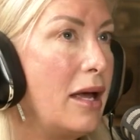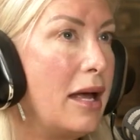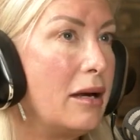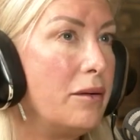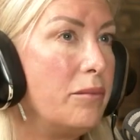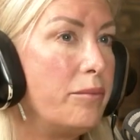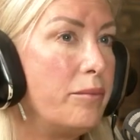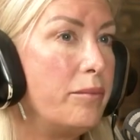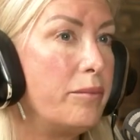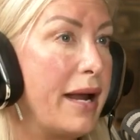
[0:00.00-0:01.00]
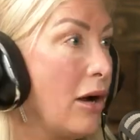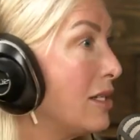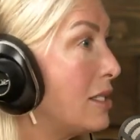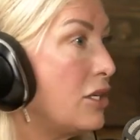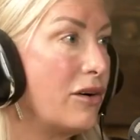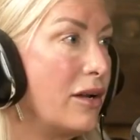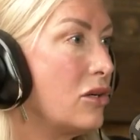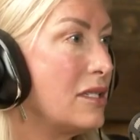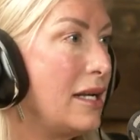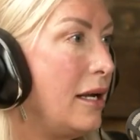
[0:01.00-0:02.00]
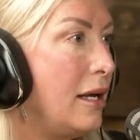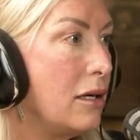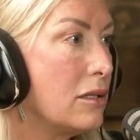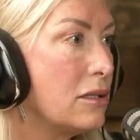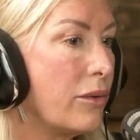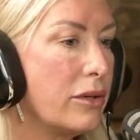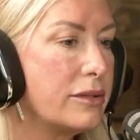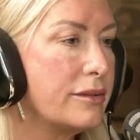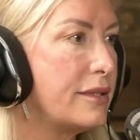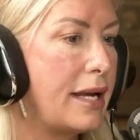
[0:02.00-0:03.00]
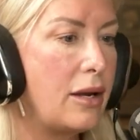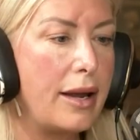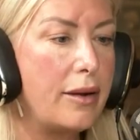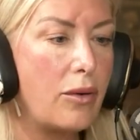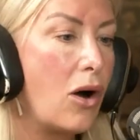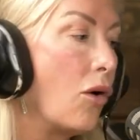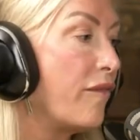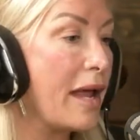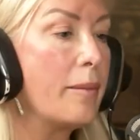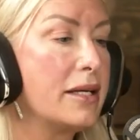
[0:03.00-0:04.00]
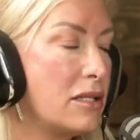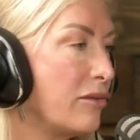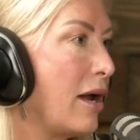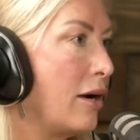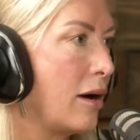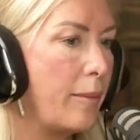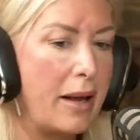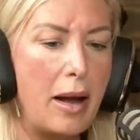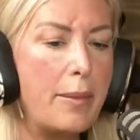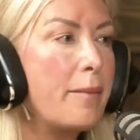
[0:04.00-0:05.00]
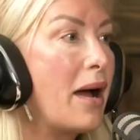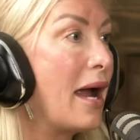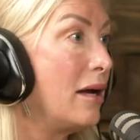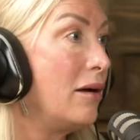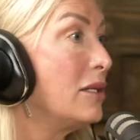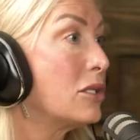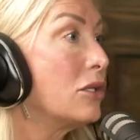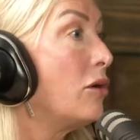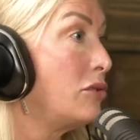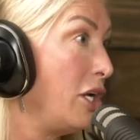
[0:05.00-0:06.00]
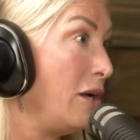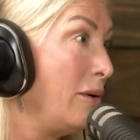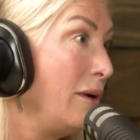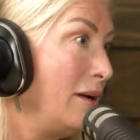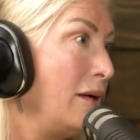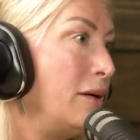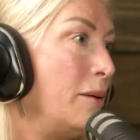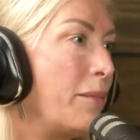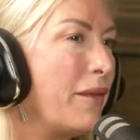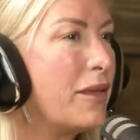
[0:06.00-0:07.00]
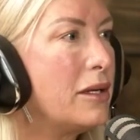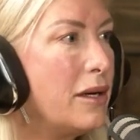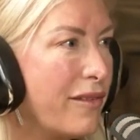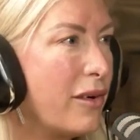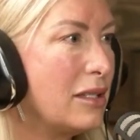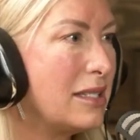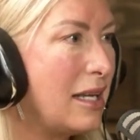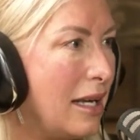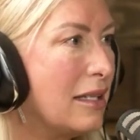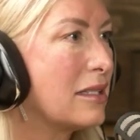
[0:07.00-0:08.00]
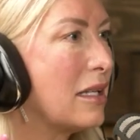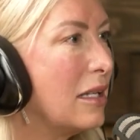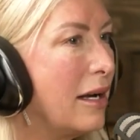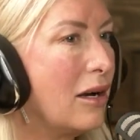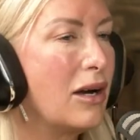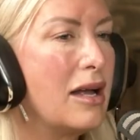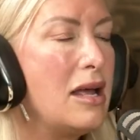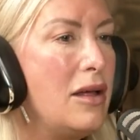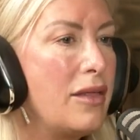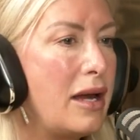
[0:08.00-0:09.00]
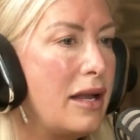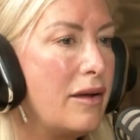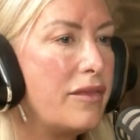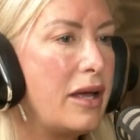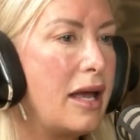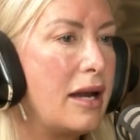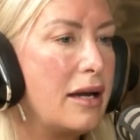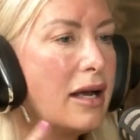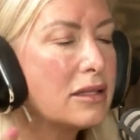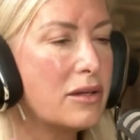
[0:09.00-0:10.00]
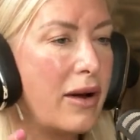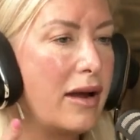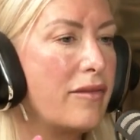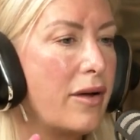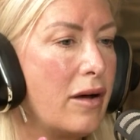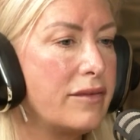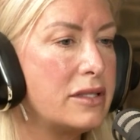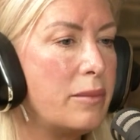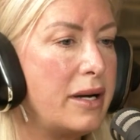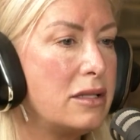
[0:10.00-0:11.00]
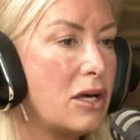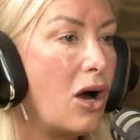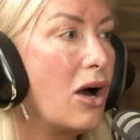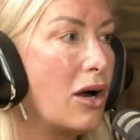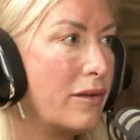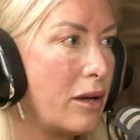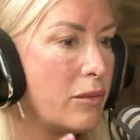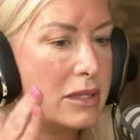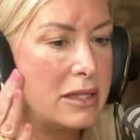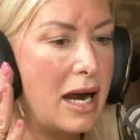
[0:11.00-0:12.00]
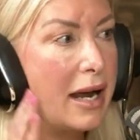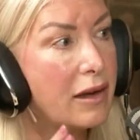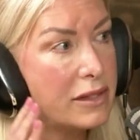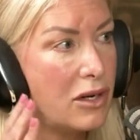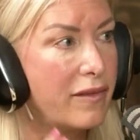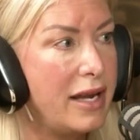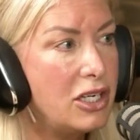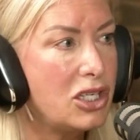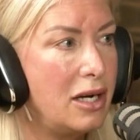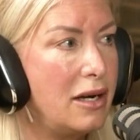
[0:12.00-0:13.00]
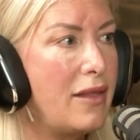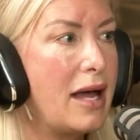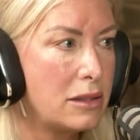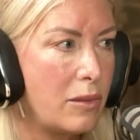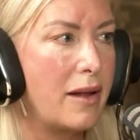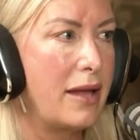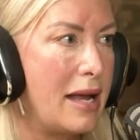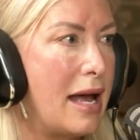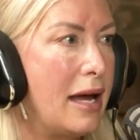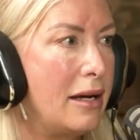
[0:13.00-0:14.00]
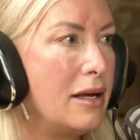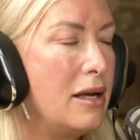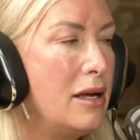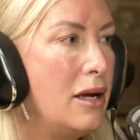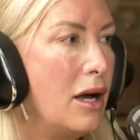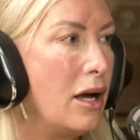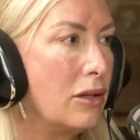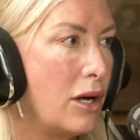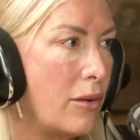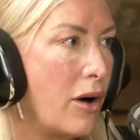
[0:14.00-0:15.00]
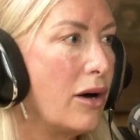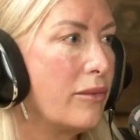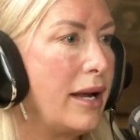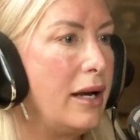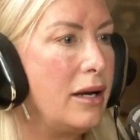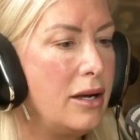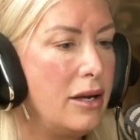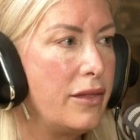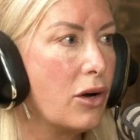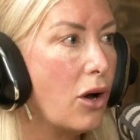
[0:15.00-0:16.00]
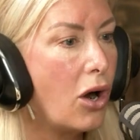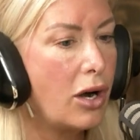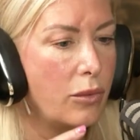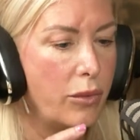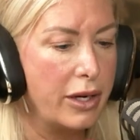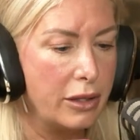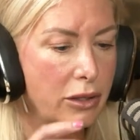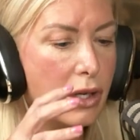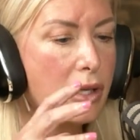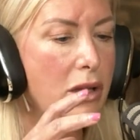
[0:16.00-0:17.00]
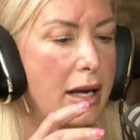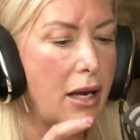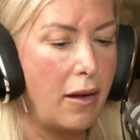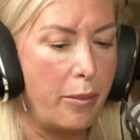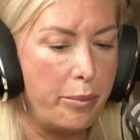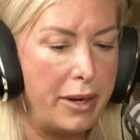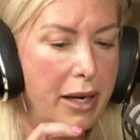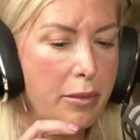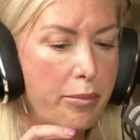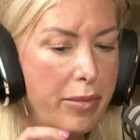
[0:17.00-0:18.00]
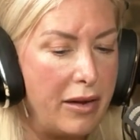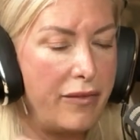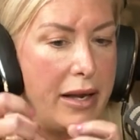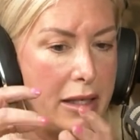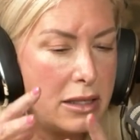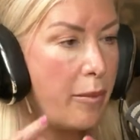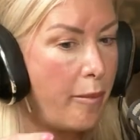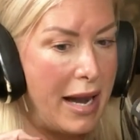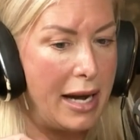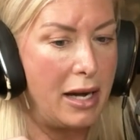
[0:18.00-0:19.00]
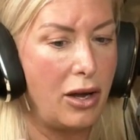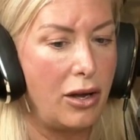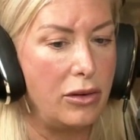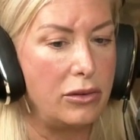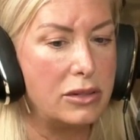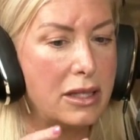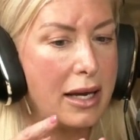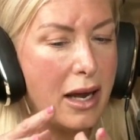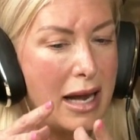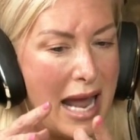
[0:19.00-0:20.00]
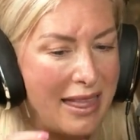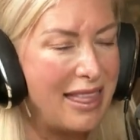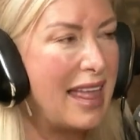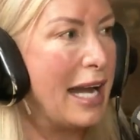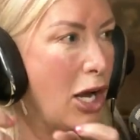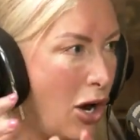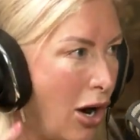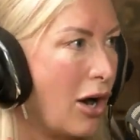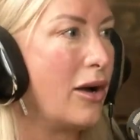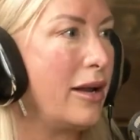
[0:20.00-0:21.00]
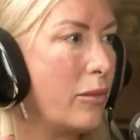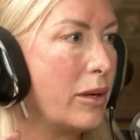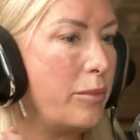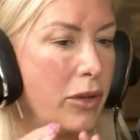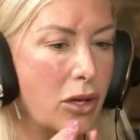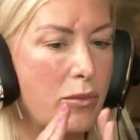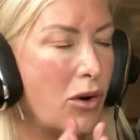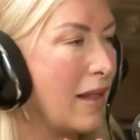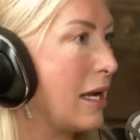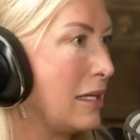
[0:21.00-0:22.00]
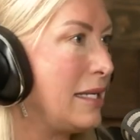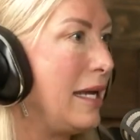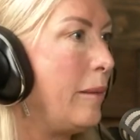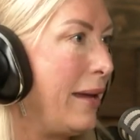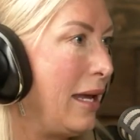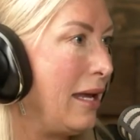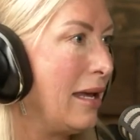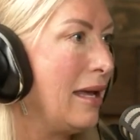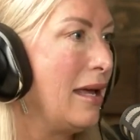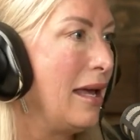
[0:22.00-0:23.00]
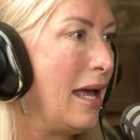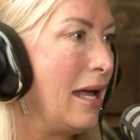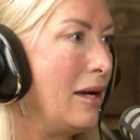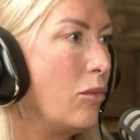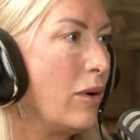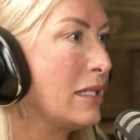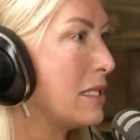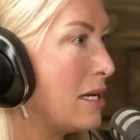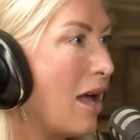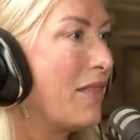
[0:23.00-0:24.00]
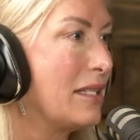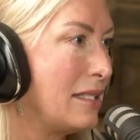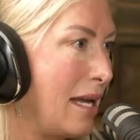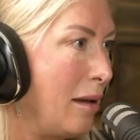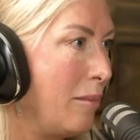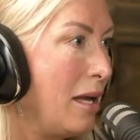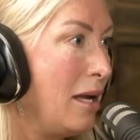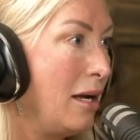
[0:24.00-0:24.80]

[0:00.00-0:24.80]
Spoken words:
And parents that don't understand eating disorders say, our whole family's a runner. I bet mine is low too. But the difference is clear that if they had an x-ray of somebody's heart that was dying of starvation, and that's why they had a low heart rate, their heart wouldn't look like a big, beefy tomatoes, like an athletic heart. It would look more like a teepee, and it's not the same.